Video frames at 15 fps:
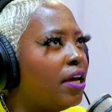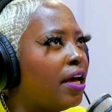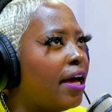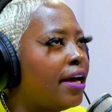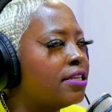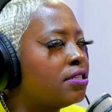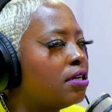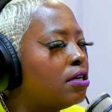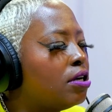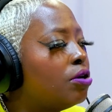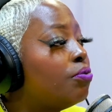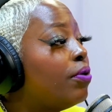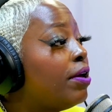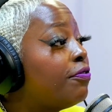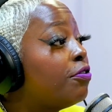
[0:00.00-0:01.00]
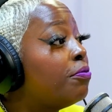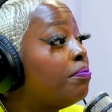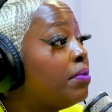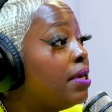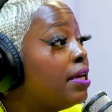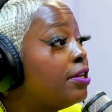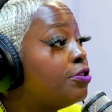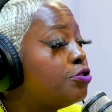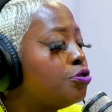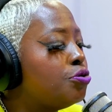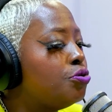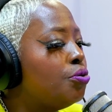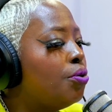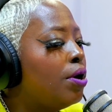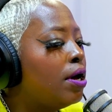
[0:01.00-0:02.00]
it as a good way for me
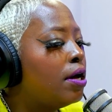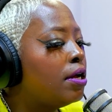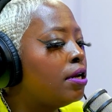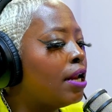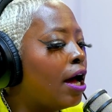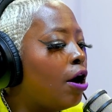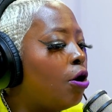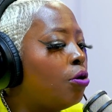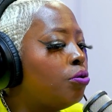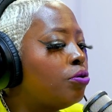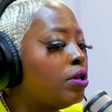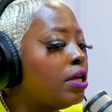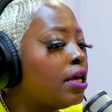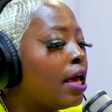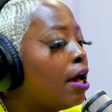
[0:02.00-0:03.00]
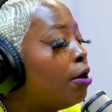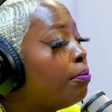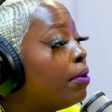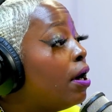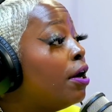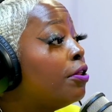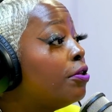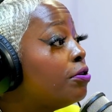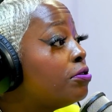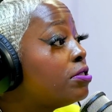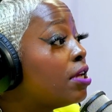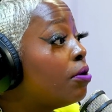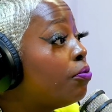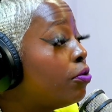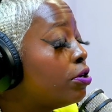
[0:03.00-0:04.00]
to not only help
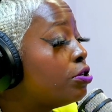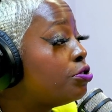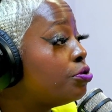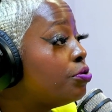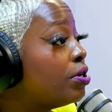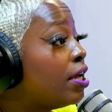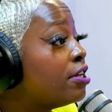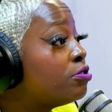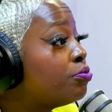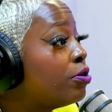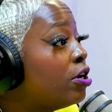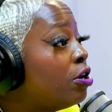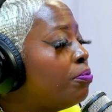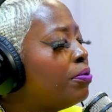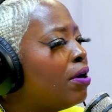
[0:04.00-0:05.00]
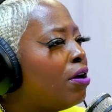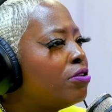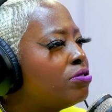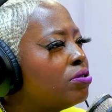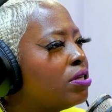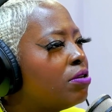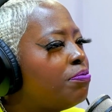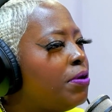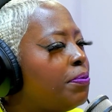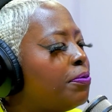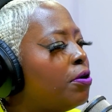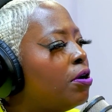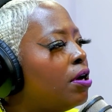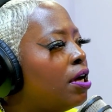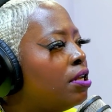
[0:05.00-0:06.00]
others that want to do it as well, but also give
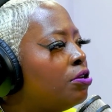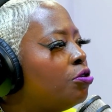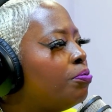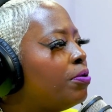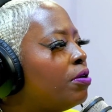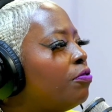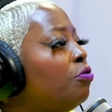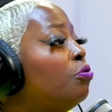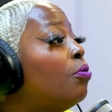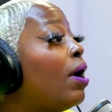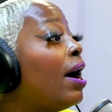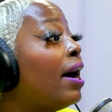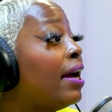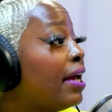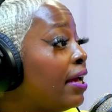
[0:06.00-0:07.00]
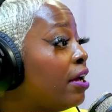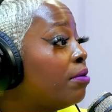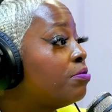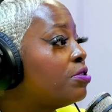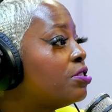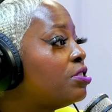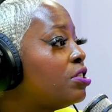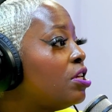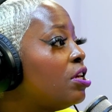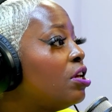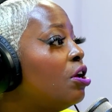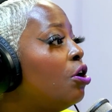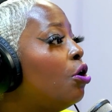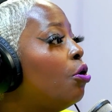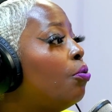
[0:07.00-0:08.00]
people a little bit of who I am to see
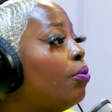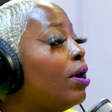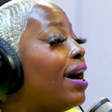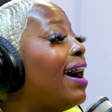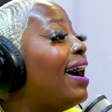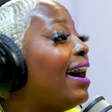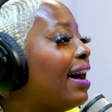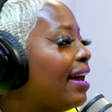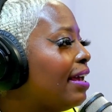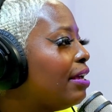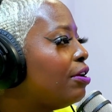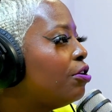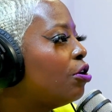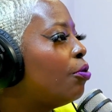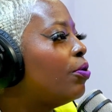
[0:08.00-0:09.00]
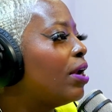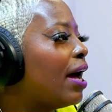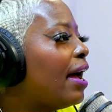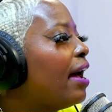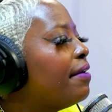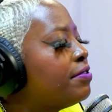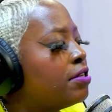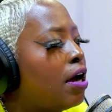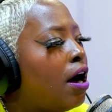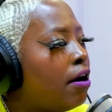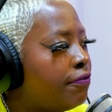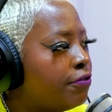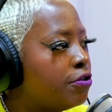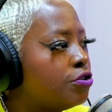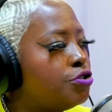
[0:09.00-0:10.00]
what what I have to
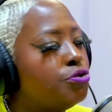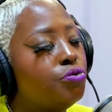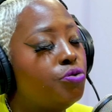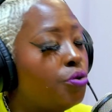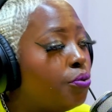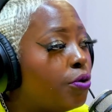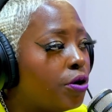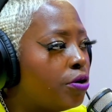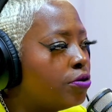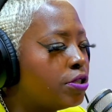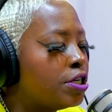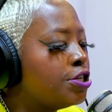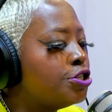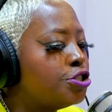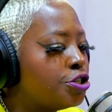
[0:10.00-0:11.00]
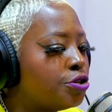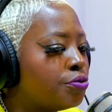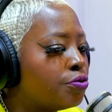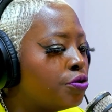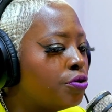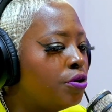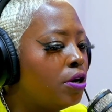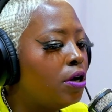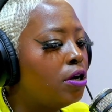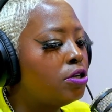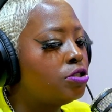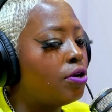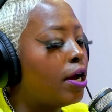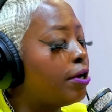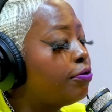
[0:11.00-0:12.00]
offer to the world in general.
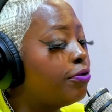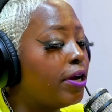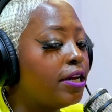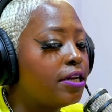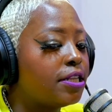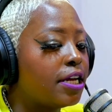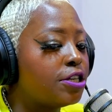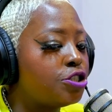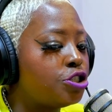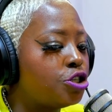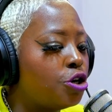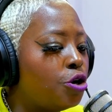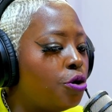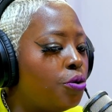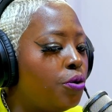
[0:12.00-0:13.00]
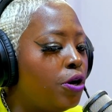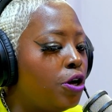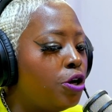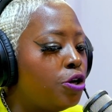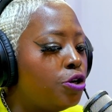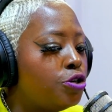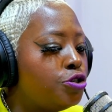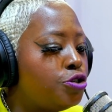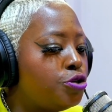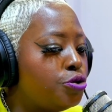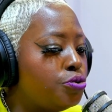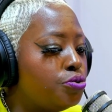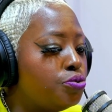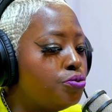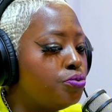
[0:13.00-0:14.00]
So I created that show
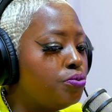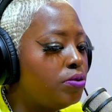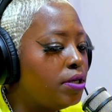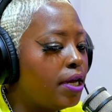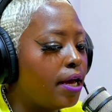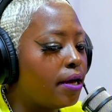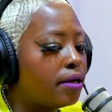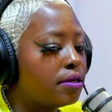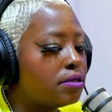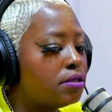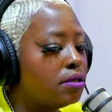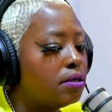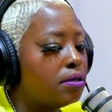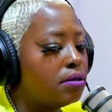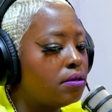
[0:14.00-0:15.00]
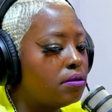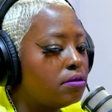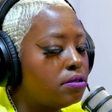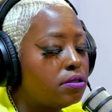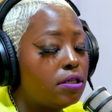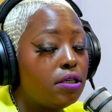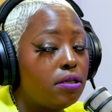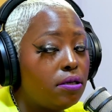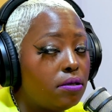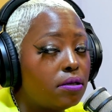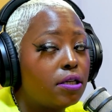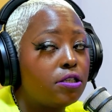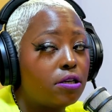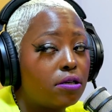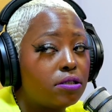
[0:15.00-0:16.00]
to
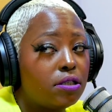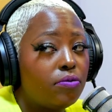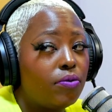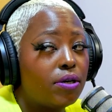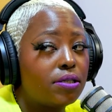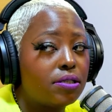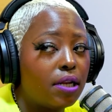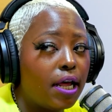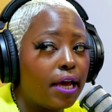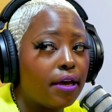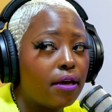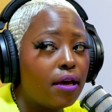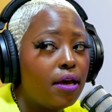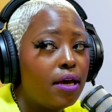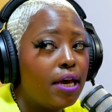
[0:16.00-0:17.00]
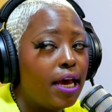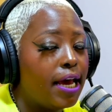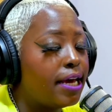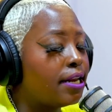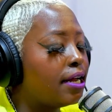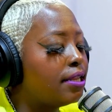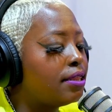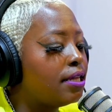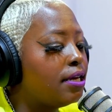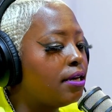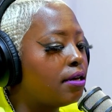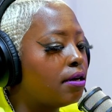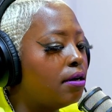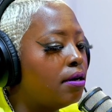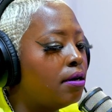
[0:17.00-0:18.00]
let y'all see what it's like. And I
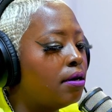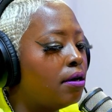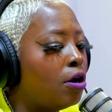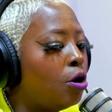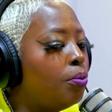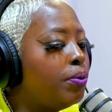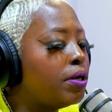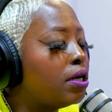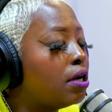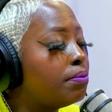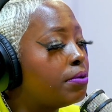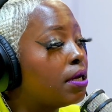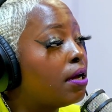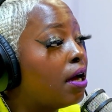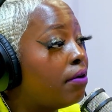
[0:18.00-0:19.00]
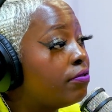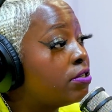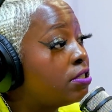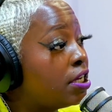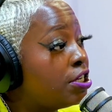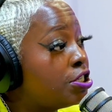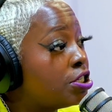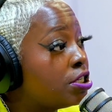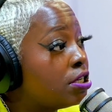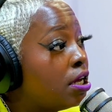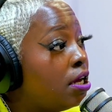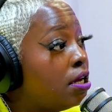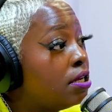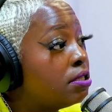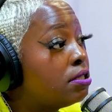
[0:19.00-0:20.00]
think opening up the
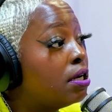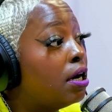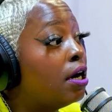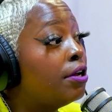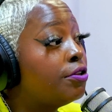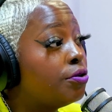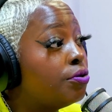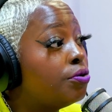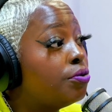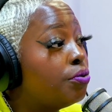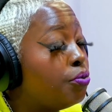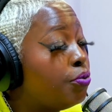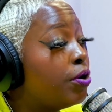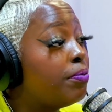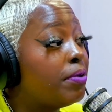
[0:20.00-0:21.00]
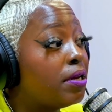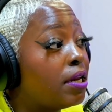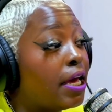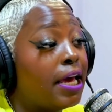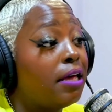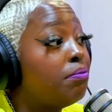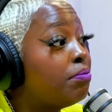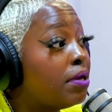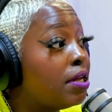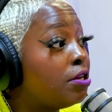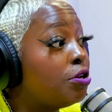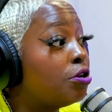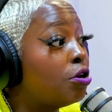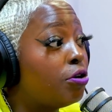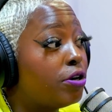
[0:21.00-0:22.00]
conversation to other women and
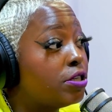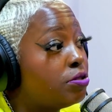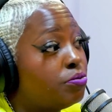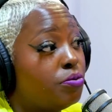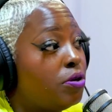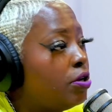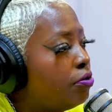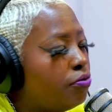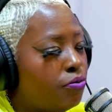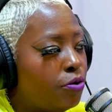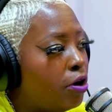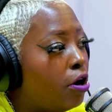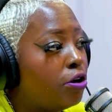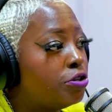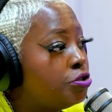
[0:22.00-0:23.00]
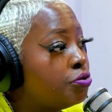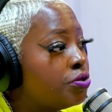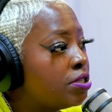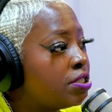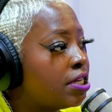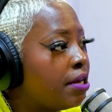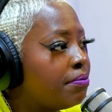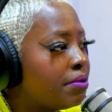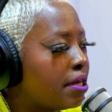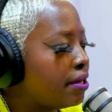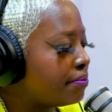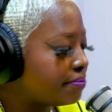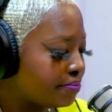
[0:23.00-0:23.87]
men, you know, because we're all doing the same thing.